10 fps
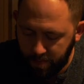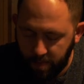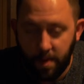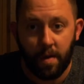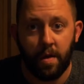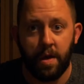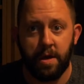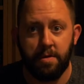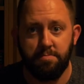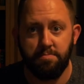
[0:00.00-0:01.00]
Okay.
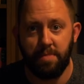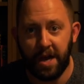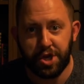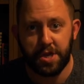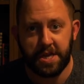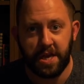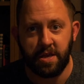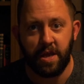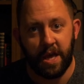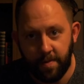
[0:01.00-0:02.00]
As you can
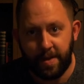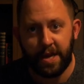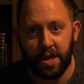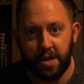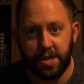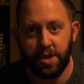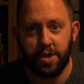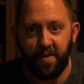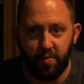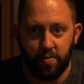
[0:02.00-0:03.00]
see, it immediately
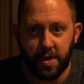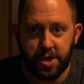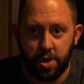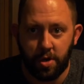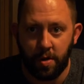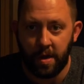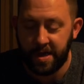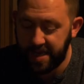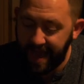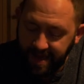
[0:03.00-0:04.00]
turns off all my studio
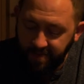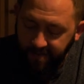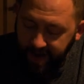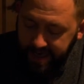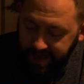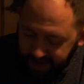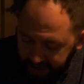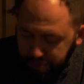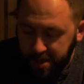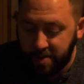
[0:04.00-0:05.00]
lights, and in fact it
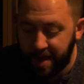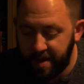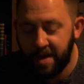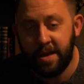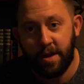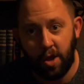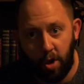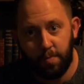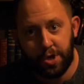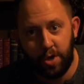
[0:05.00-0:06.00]
gives you then the
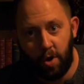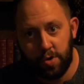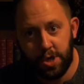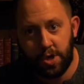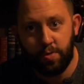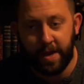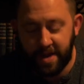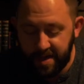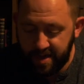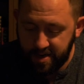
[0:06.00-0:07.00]
option on
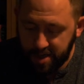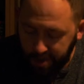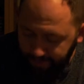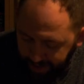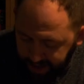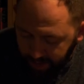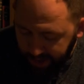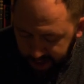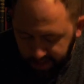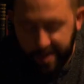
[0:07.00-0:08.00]
screen to
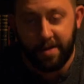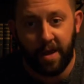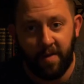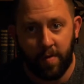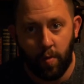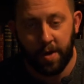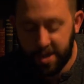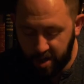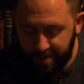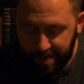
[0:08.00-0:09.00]
manually do it if you want
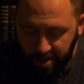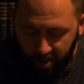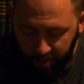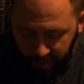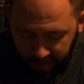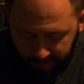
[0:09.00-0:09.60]
to turn it back on.